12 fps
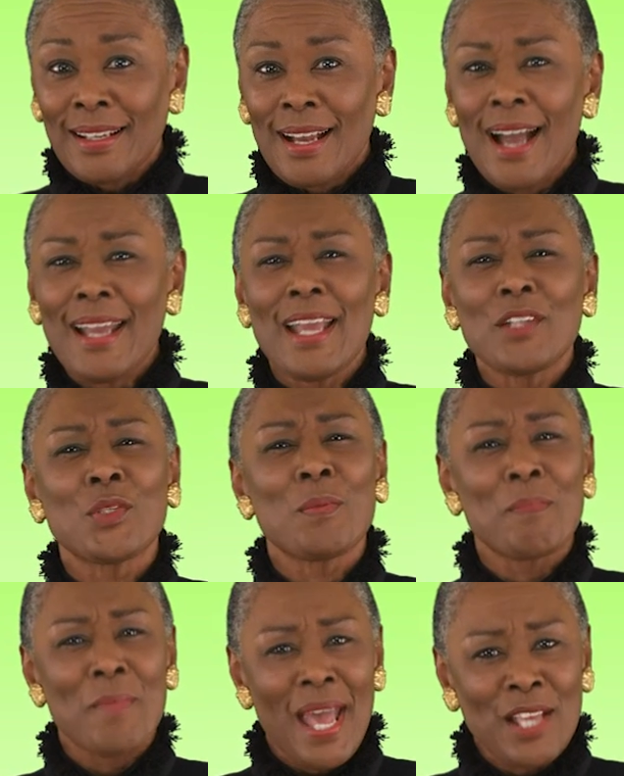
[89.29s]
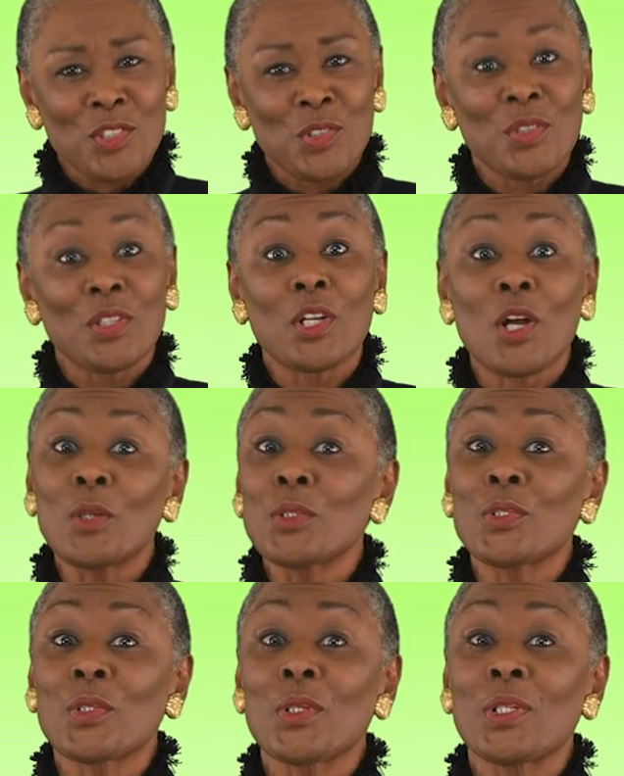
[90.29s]
I had to master the
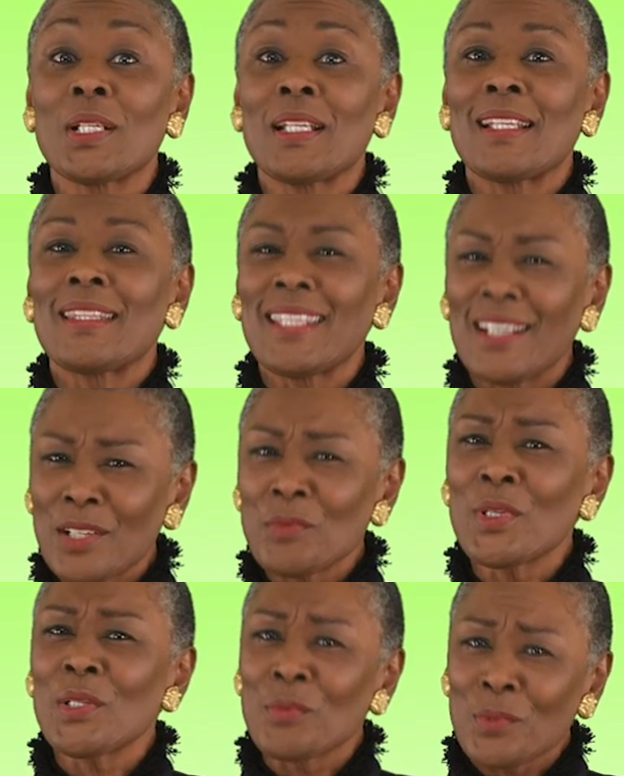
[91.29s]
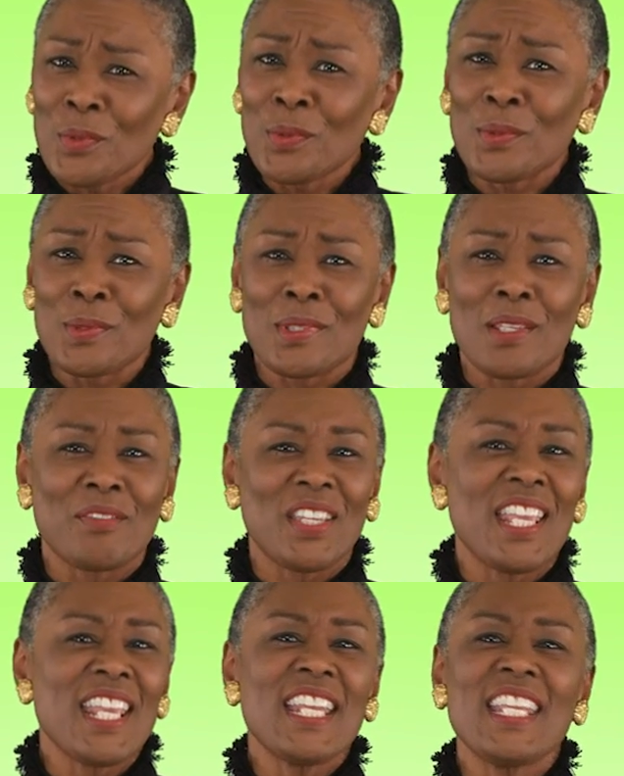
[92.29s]
culture, the unwritten rules of
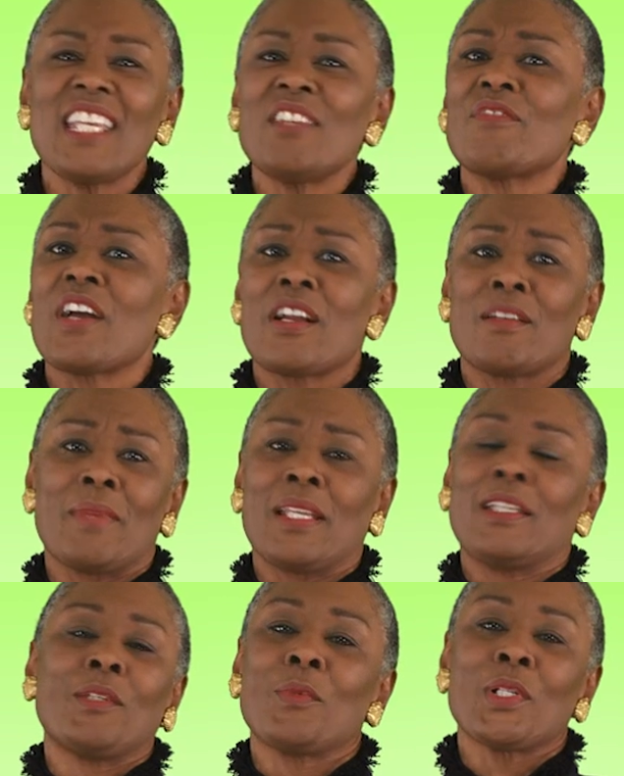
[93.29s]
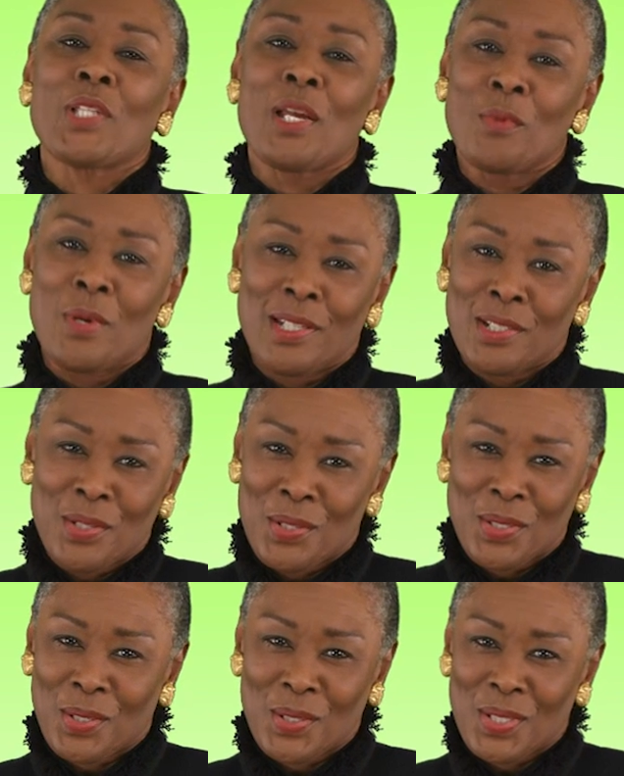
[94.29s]
any environment in which I wanted to
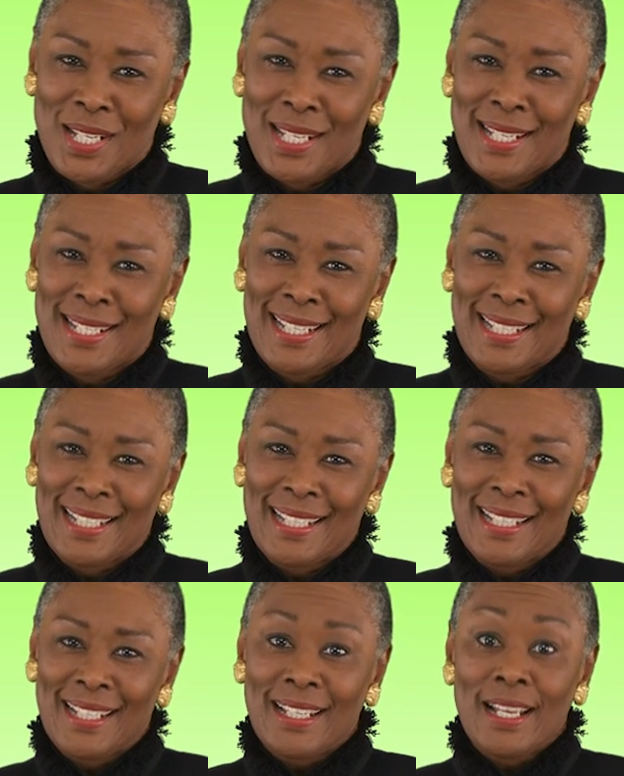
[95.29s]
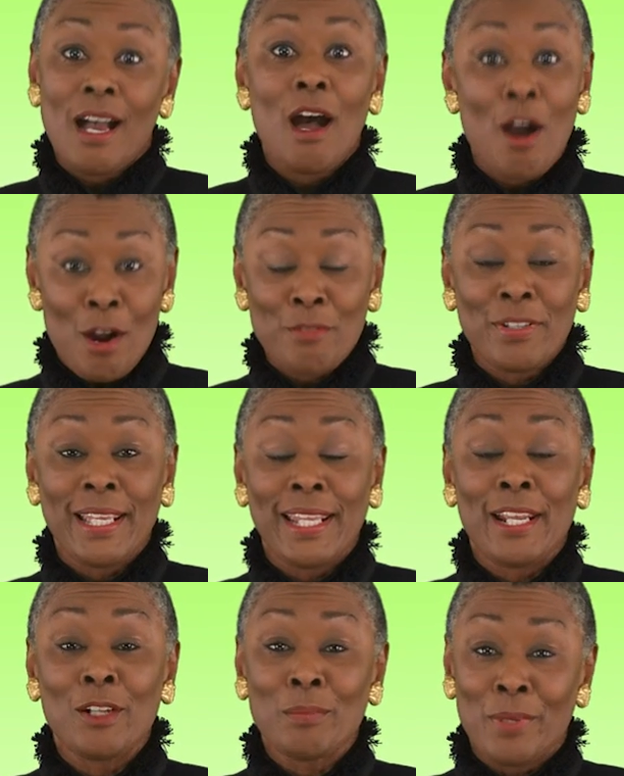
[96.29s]
succeed. Harvey and
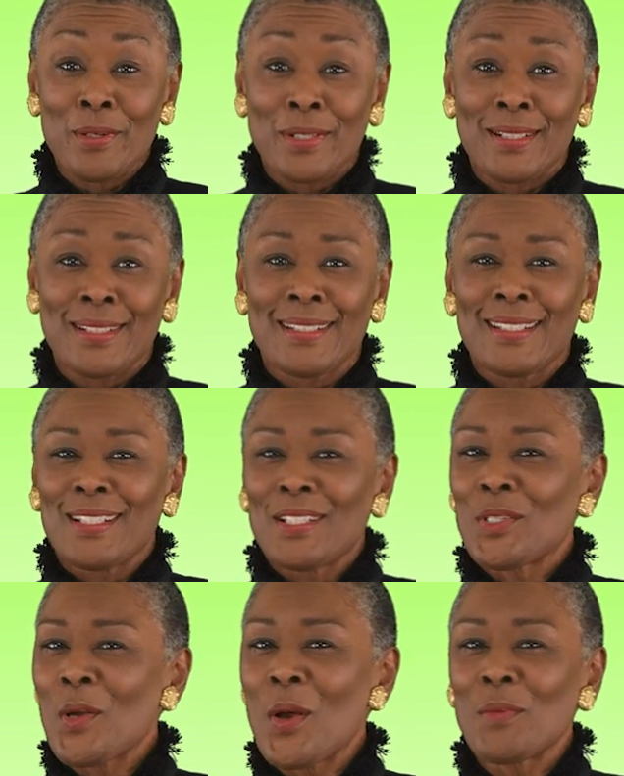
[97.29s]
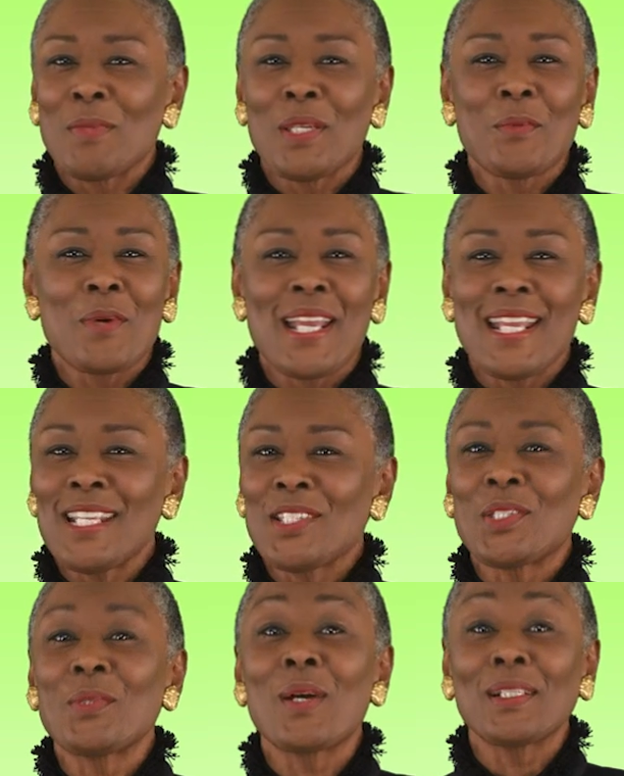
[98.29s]
Alberta taught me ways
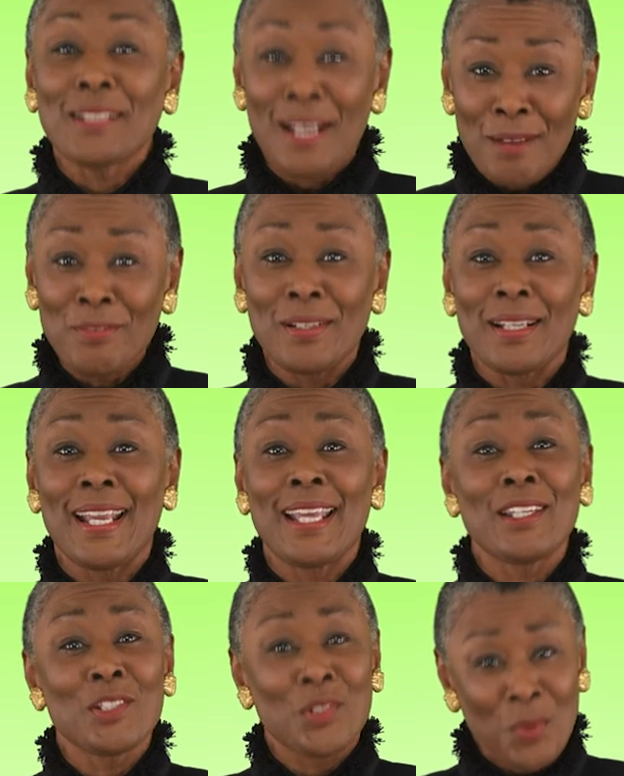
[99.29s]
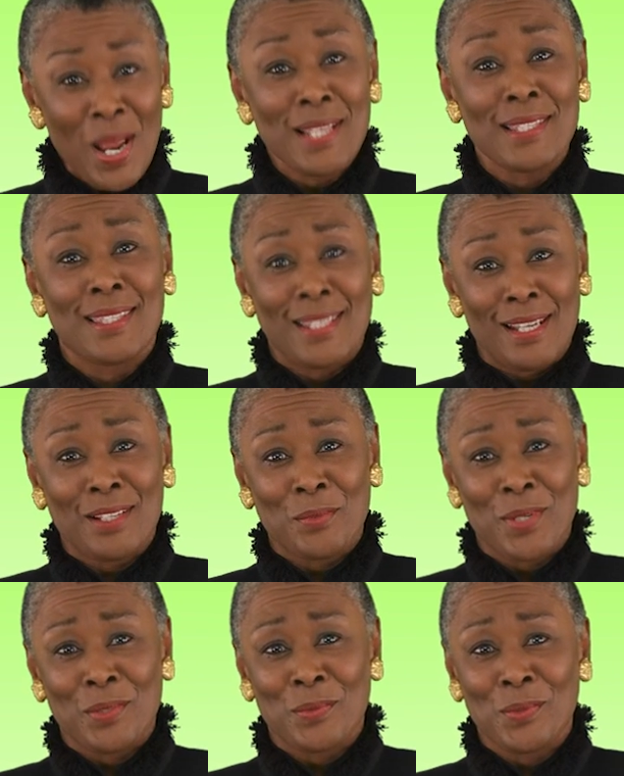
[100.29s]
to uncover and address the
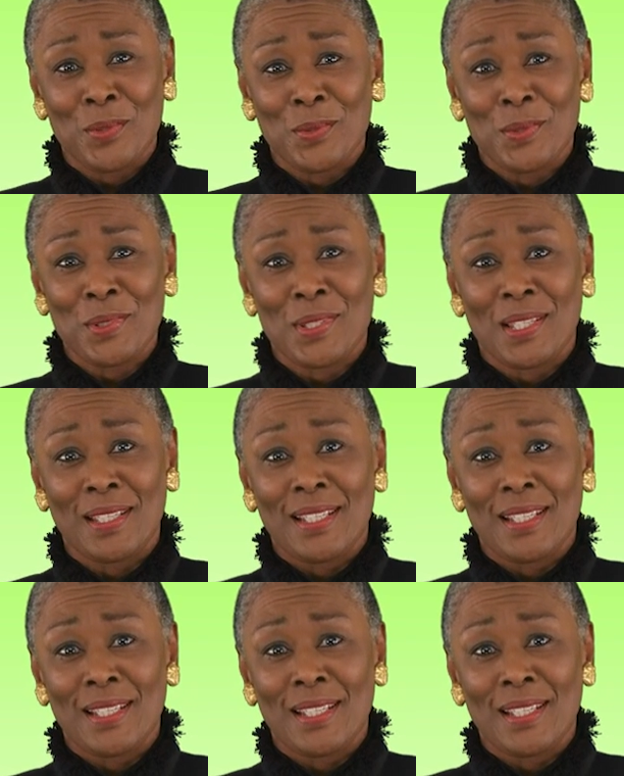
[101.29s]
unwritten rules.